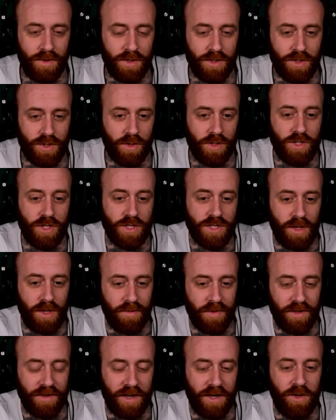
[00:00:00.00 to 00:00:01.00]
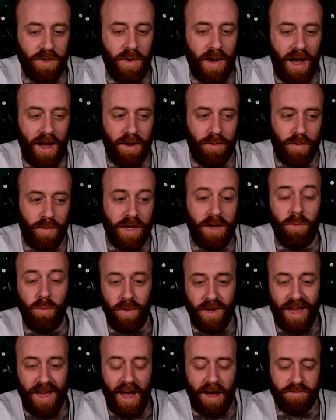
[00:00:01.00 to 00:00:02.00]
So it's just something like
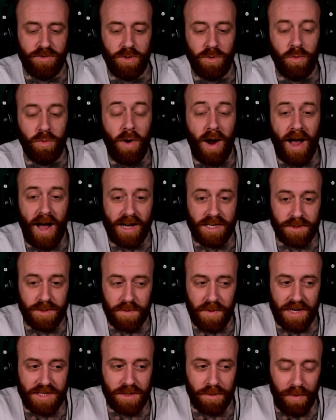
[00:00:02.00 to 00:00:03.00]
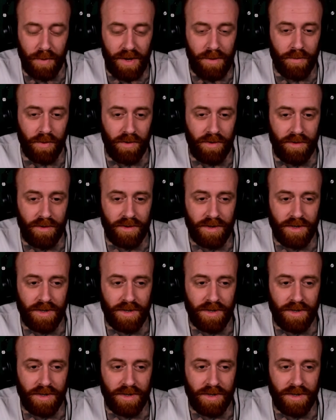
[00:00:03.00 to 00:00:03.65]
we have to grasp as a people